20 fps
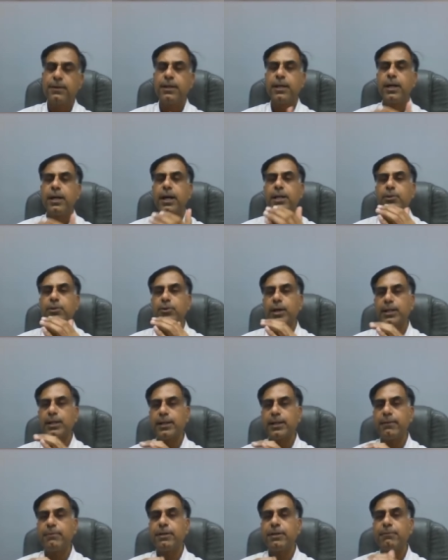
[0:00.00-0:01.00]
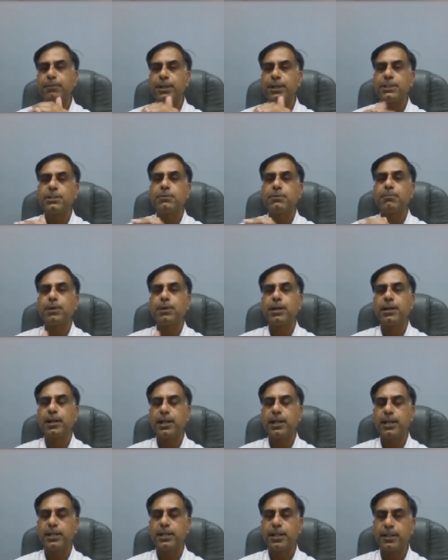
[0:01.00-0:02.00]
and you are claiming principal
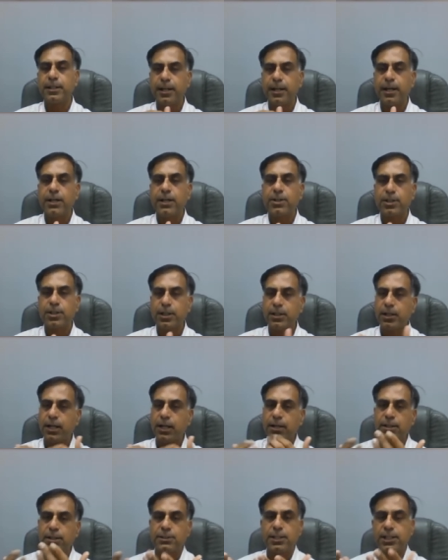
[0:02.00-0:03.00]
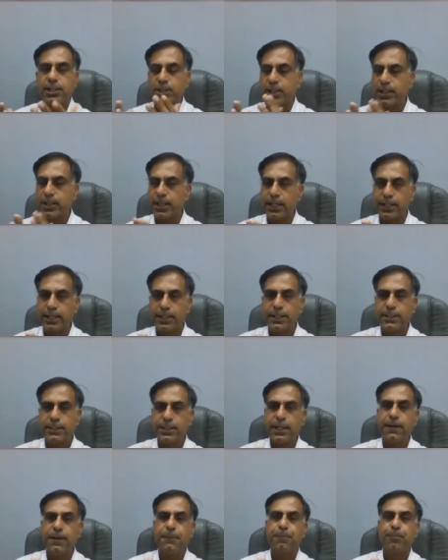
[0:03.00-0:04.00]
related deduction under section
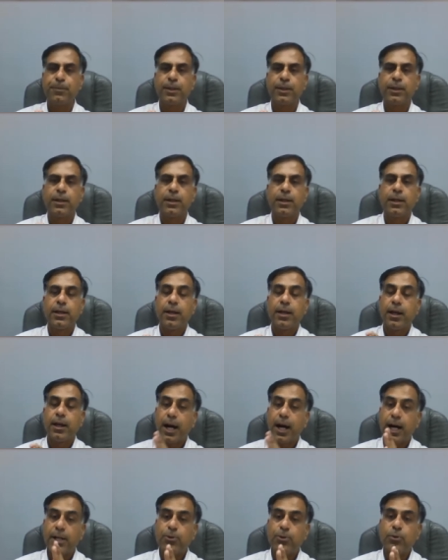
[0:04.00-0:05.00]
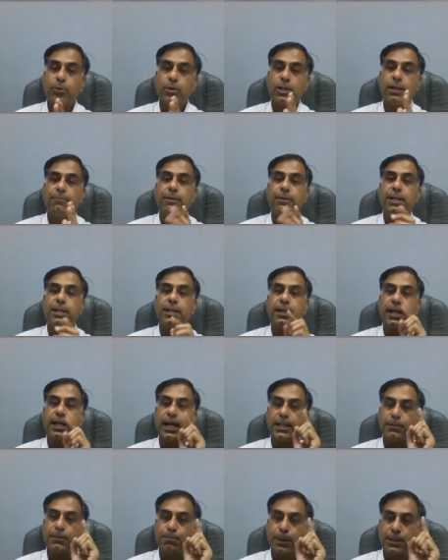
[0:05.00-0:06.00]
80C are you claiming it
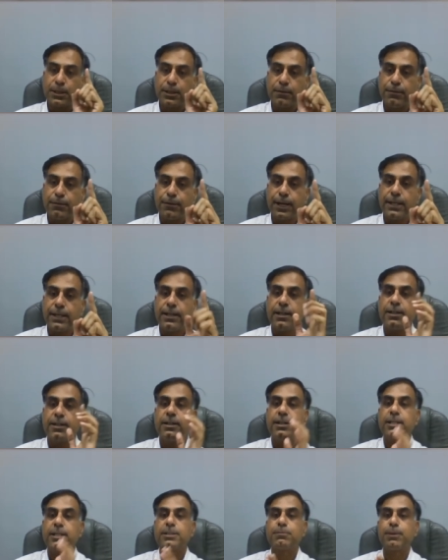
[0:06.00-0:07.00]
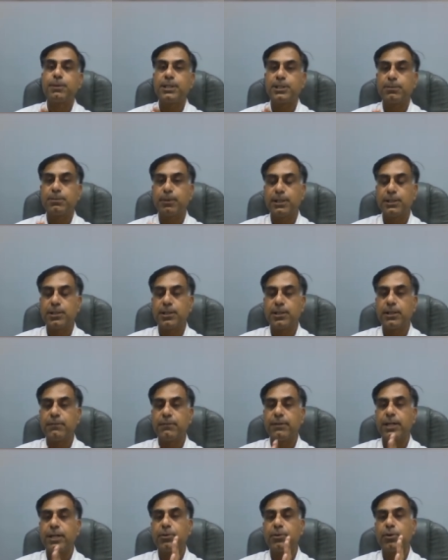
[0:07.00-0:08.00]
as per the final interest principal
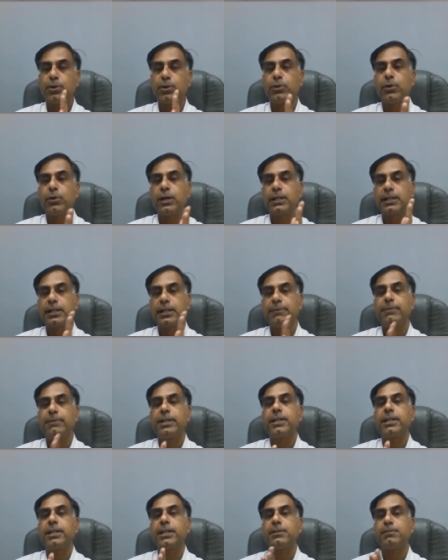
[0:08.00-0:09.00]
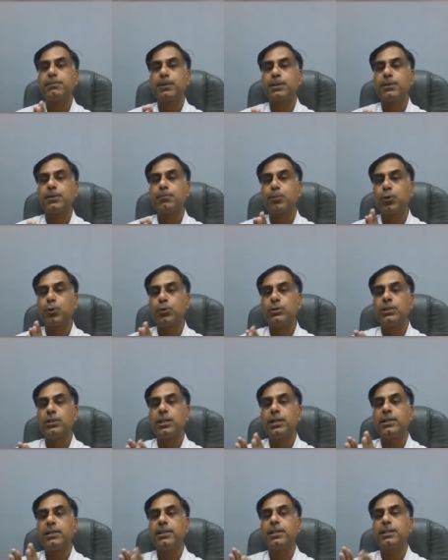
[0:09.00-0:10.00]
certificate or you are claiming it as per the provisional
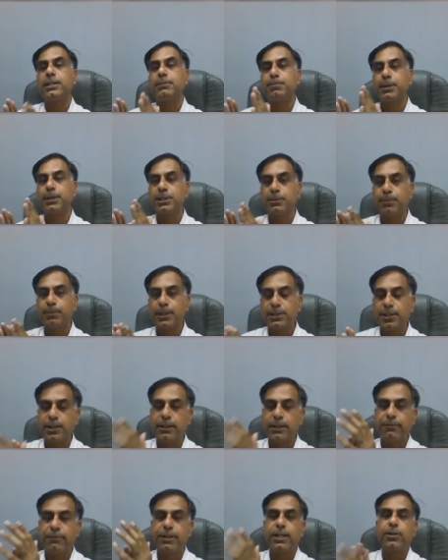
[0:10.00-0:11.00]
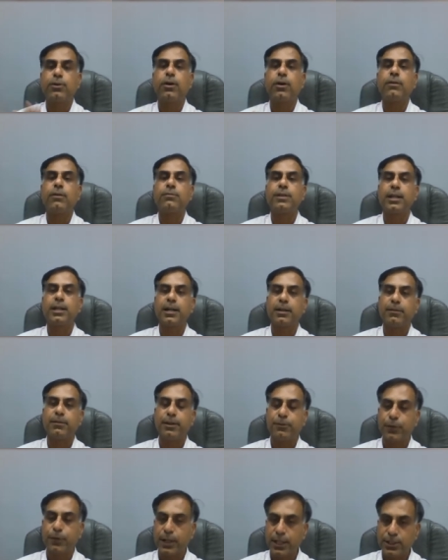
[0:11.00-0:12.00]
interest principal certificate of the
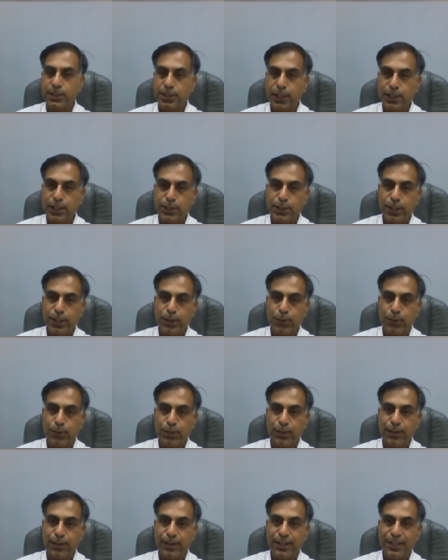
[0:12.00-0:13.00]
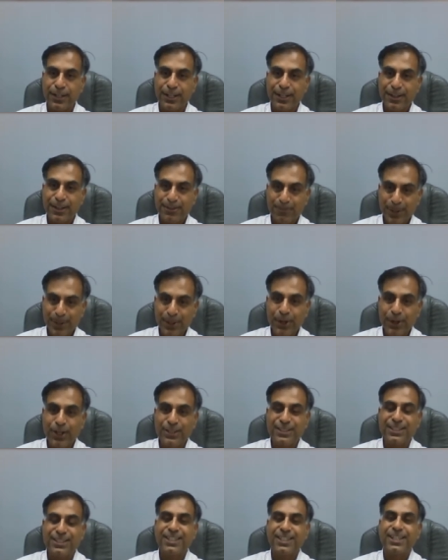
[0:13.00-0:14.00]
relevant financial institution because